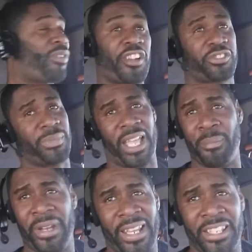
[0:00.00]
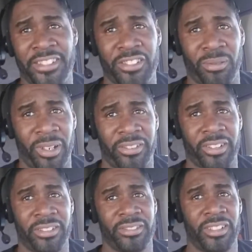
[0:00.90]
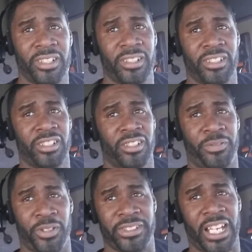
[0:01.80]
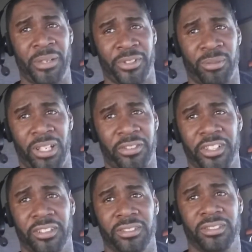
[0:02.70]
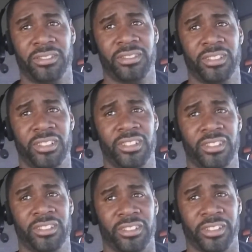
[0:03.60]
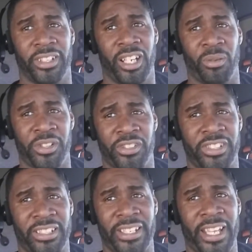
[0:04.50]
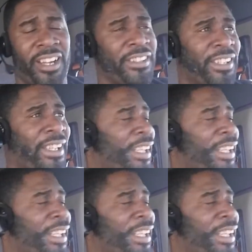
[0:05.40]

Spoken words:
Trust me, I've been in that situation a few times as well too. Where you sit there and you're